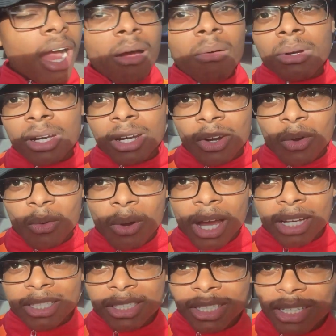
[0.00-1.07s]
I wanna know
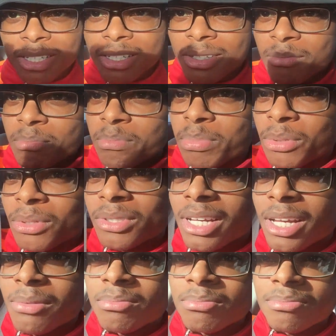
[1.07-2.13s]
why she
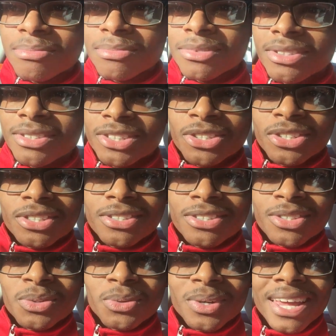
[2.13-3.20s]
pulls up
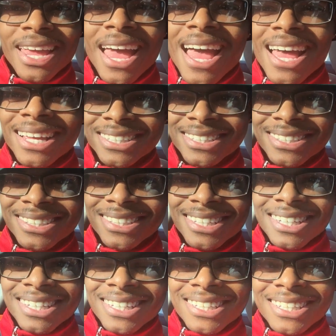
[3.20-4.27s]
to a gas
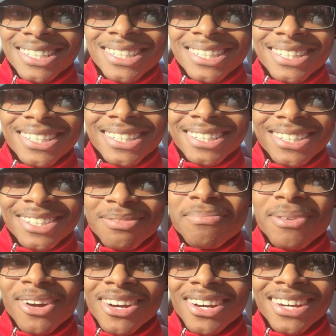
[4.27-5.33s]

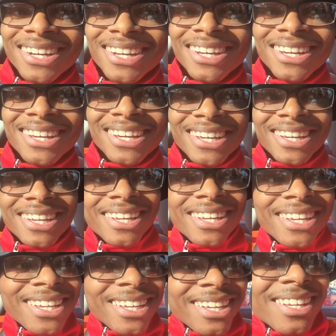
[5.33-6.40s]
part. When you give me
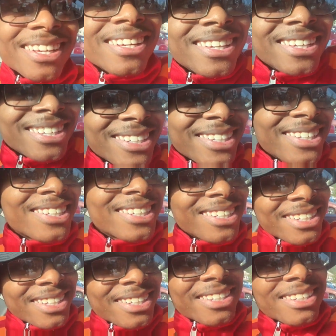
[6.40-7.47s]
my money, I'm gonna
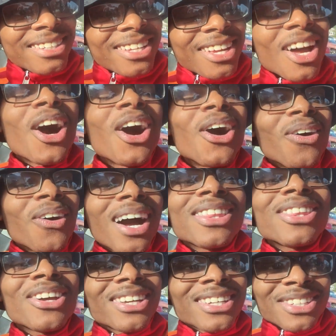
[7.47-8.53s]
get gas. Oh,
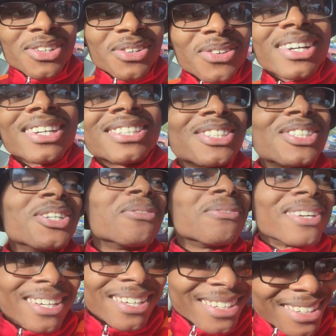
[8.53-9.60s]
I thought you were
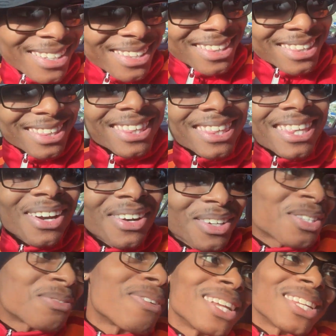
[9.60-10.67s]
assuming thought
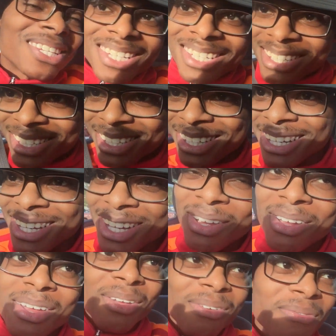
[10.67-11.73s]
I was about to just
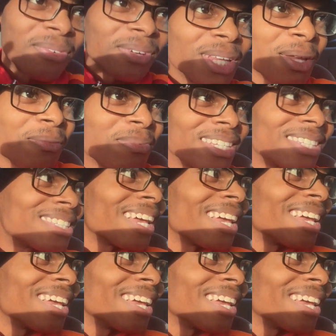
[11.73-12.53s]
fill up your